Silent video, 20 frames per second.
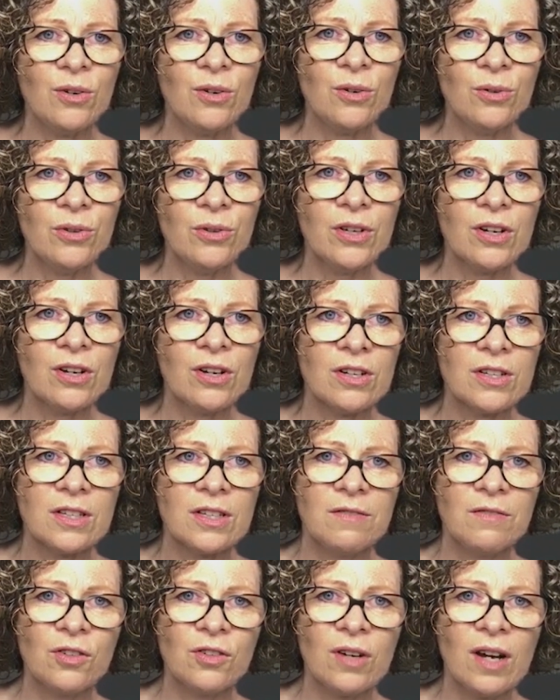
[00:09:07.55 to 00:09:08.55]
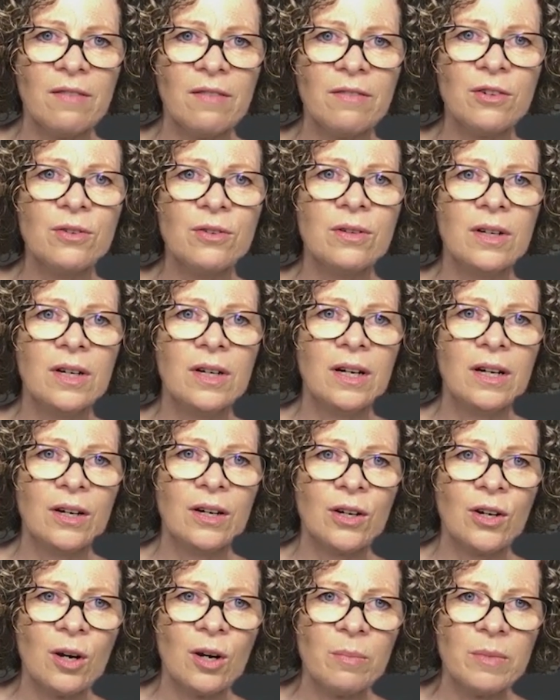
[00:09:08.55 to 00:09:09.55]
all the costs of travel,
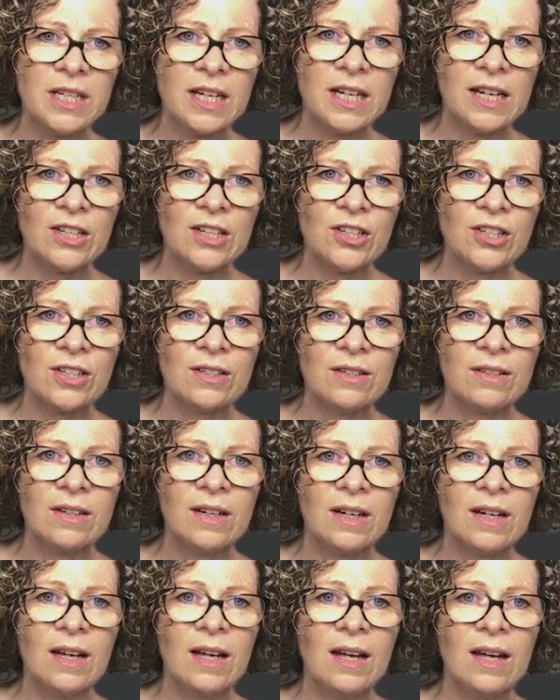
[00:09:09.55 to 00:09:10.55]
accommodation,